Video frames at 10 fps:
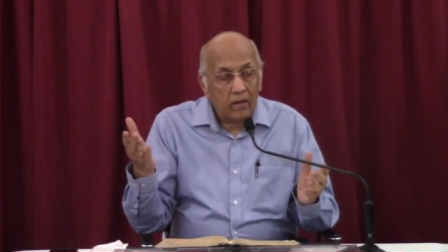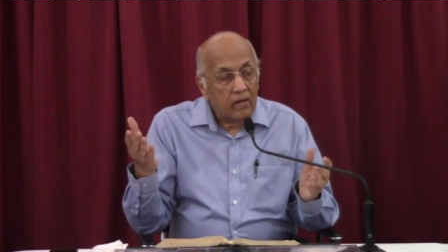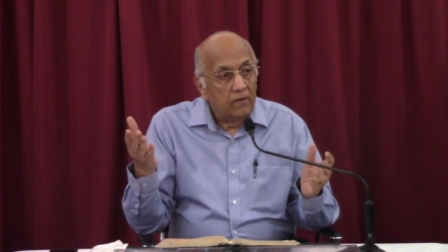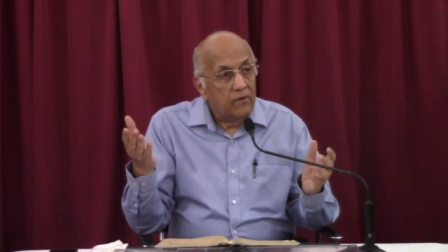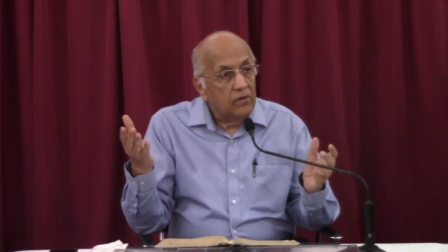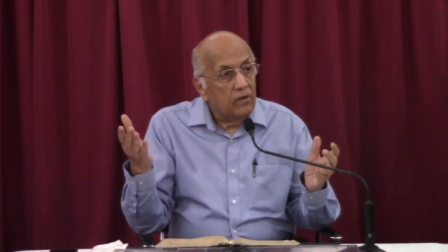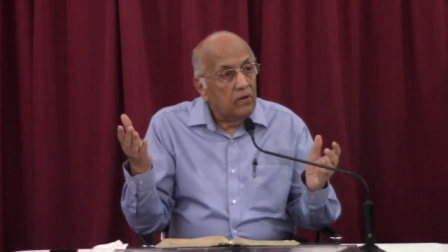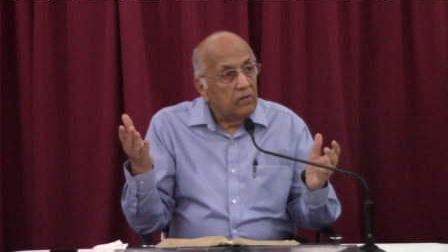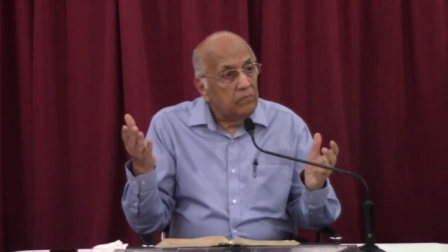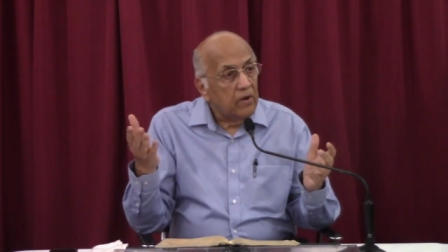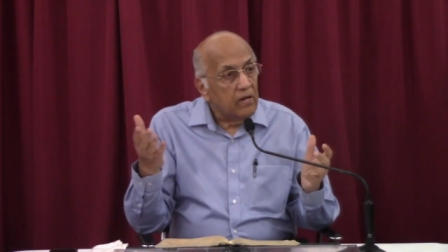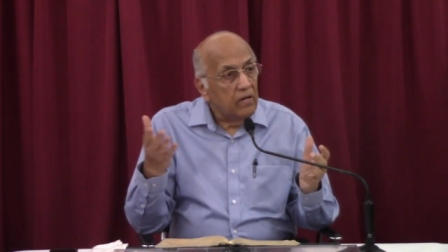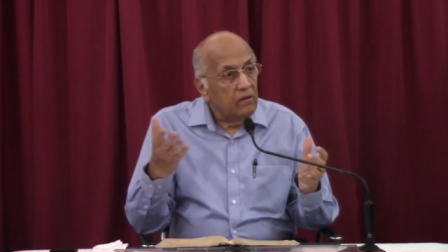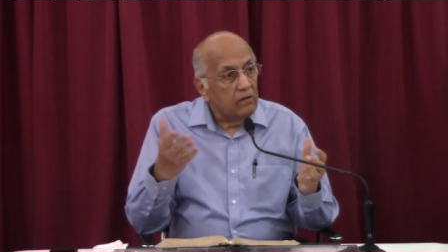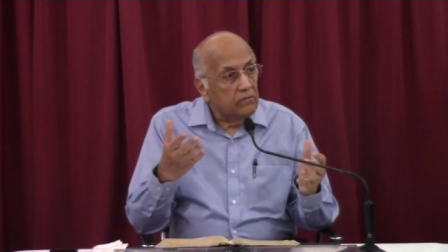And he found all the
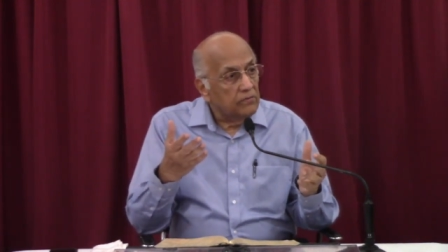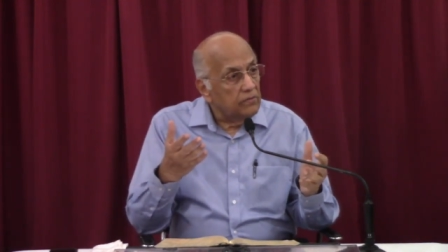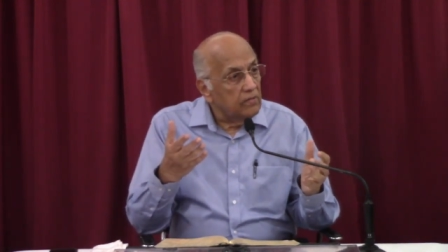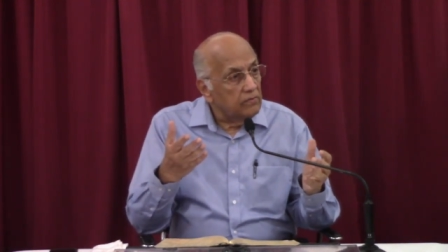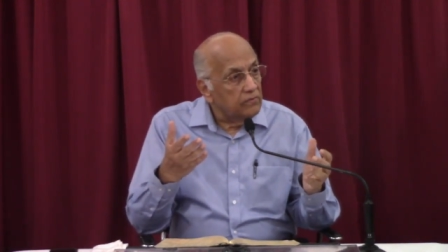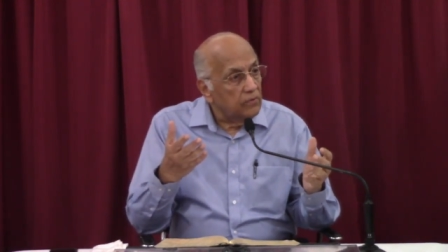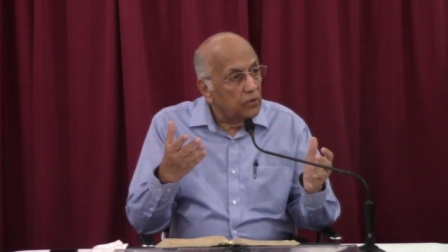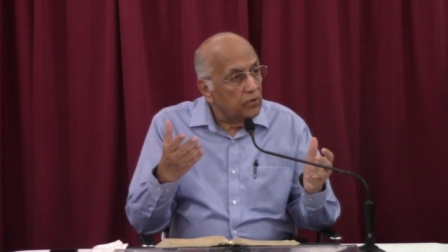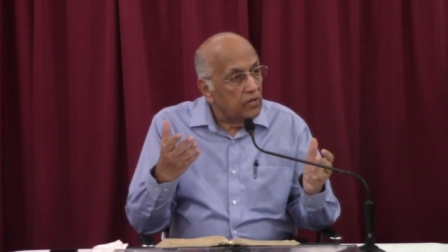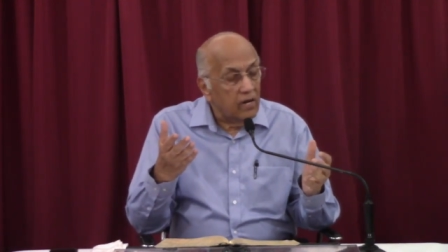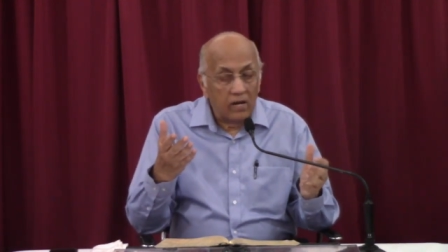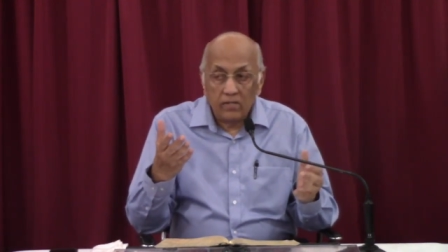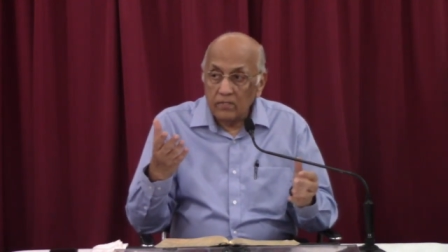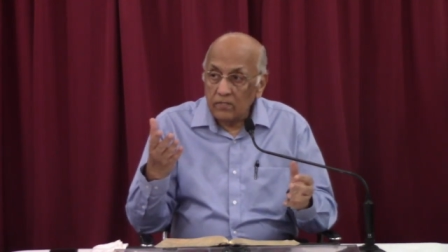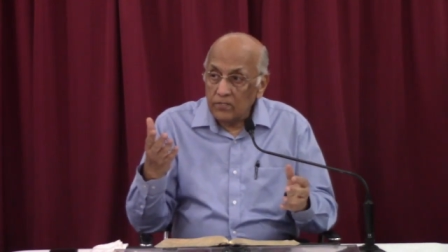parking lot is full of old
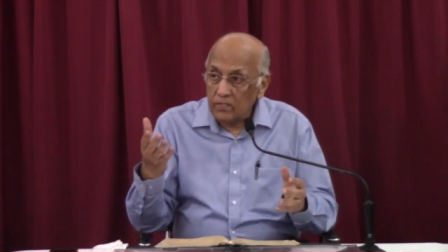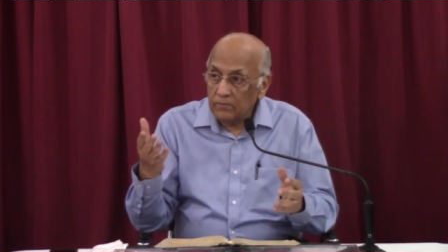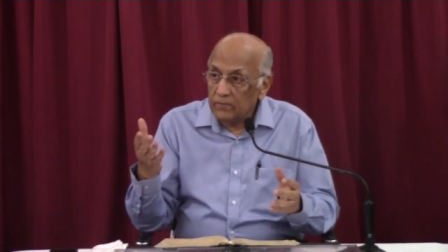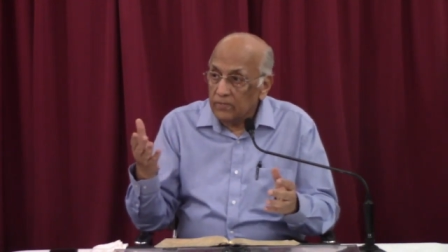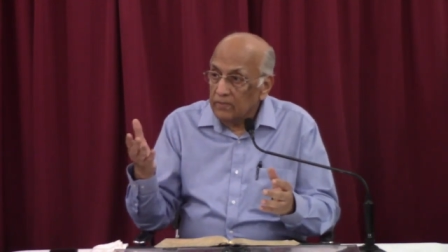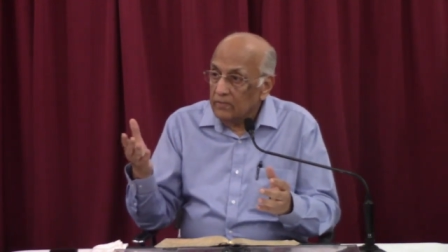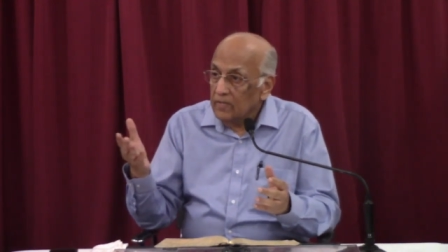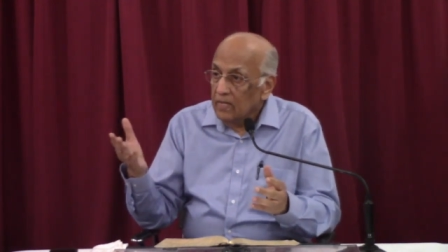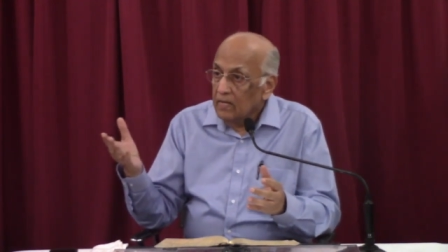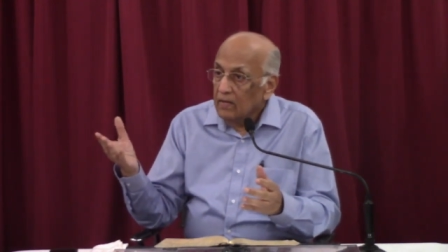cars and jeeps, and